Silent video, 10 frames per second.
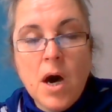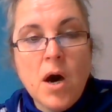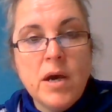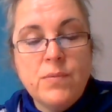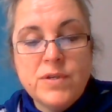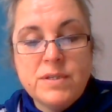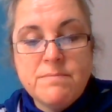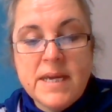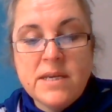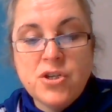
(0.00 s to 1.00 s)
I would
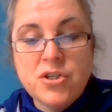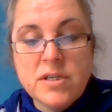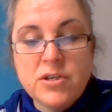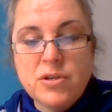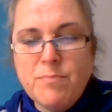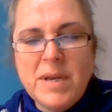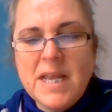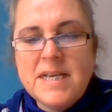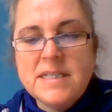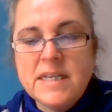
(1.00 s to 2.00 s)
make such a
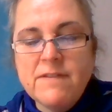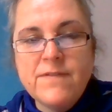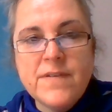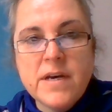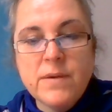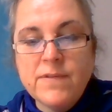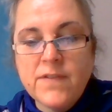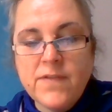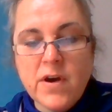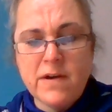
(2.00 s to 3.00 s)
blazing inferno of
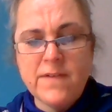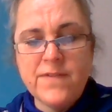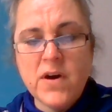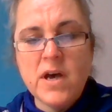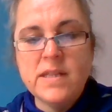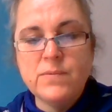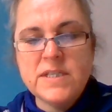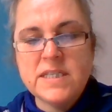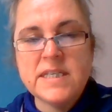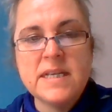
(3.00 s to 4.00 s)
a fire, a fire that
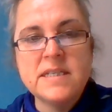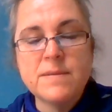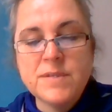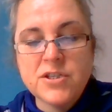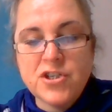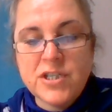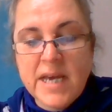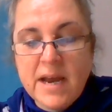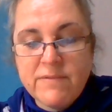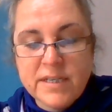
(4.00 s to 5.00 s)
would send up such a
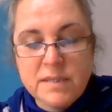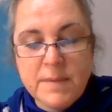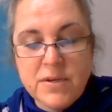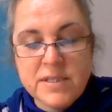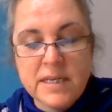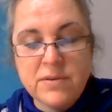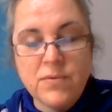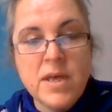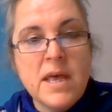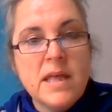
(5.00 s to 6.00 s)
towering smoke
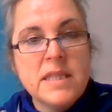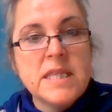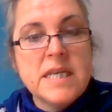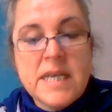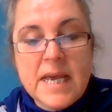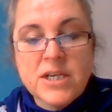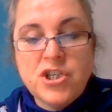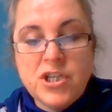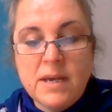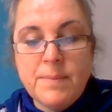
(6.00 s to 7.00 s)
signal that the
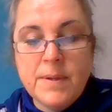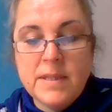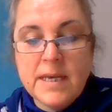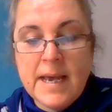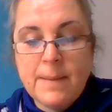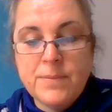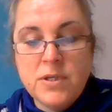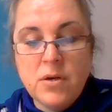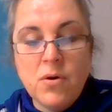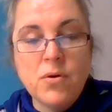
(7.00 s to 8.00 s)
next ship that
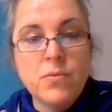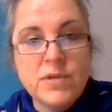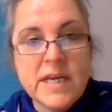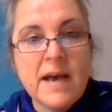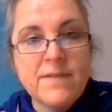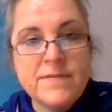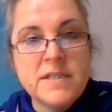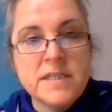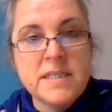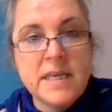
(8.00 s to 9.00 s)
happened along would have
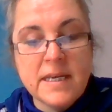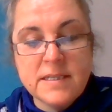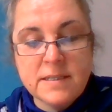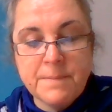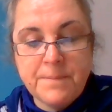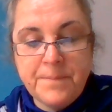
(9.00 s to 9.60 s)
to see it.